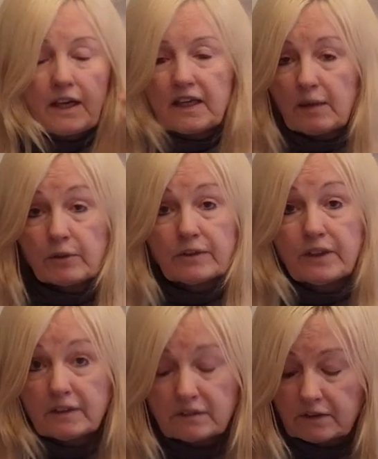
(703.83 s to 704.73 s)
I kept
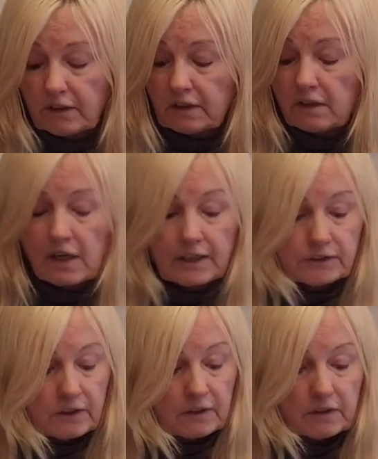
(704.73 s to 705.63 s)
looking, you know. Then I
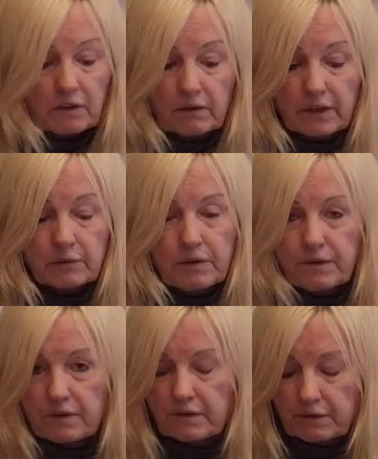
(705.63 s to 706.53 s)
started going with
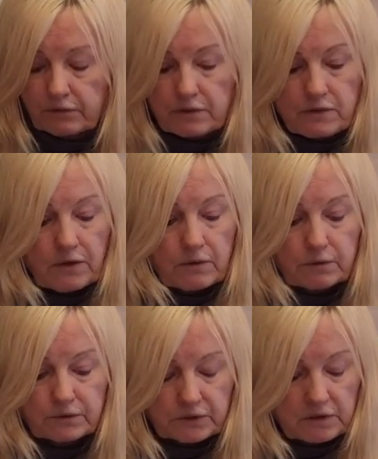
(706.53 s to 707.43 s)
the different
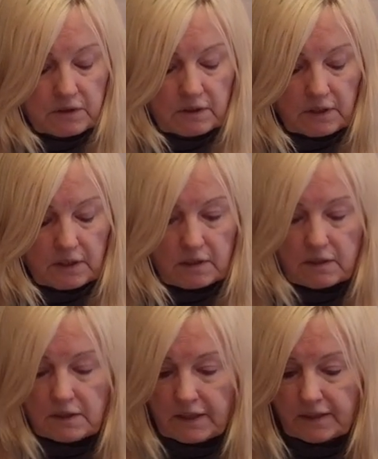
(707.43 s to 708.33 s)
Tokes and
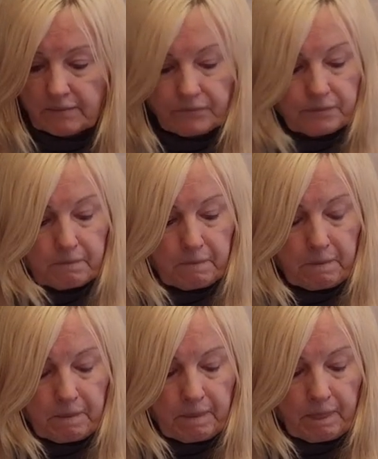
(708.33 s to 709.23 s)
the
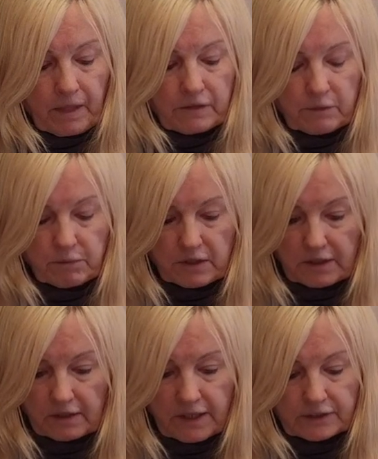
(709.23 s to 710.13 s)

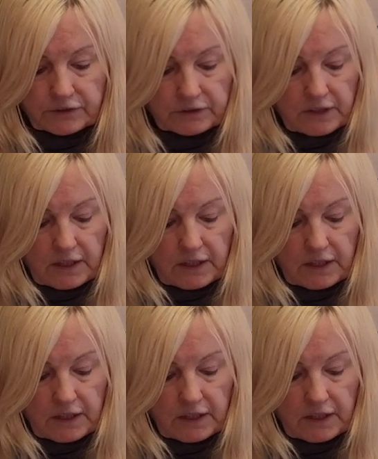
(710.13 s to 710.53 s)
BRS.